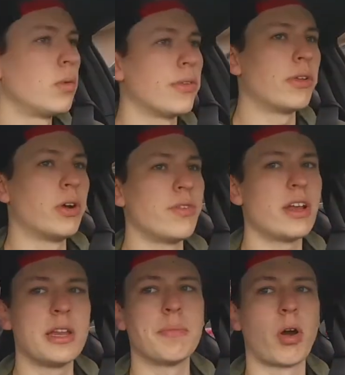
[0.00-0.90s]
Wow, they don't have
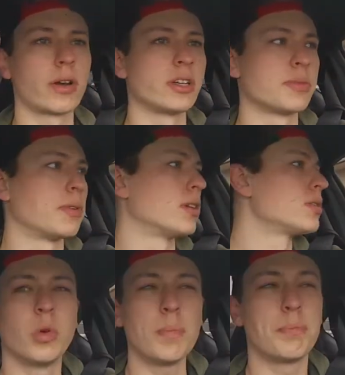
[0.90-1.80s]
any parking
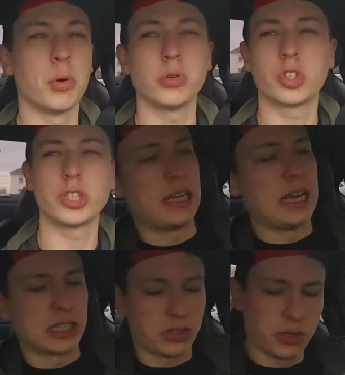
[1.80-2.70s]
spots. What bullshit.
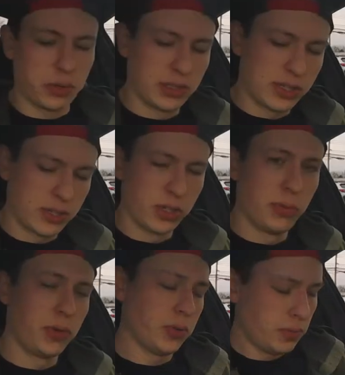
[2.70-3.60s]
Yeah, so I went to
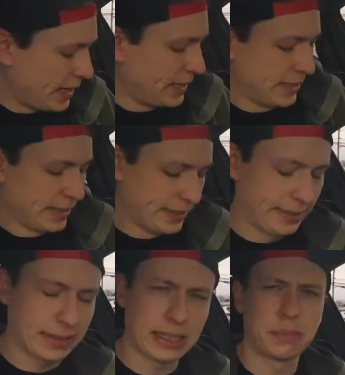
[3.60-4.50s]
Subaru, and
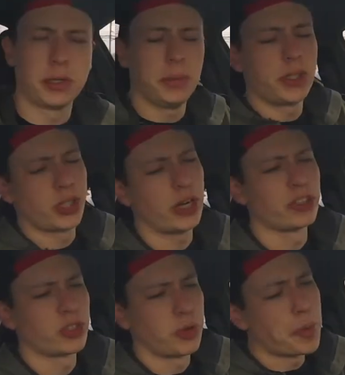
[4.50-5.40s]
they pretty much
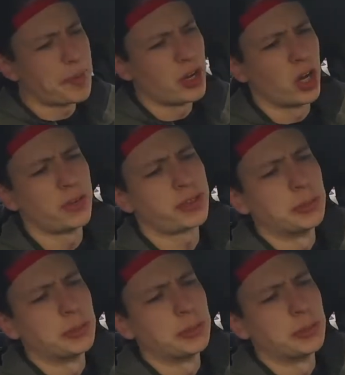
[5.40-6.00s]
tried just ripping me off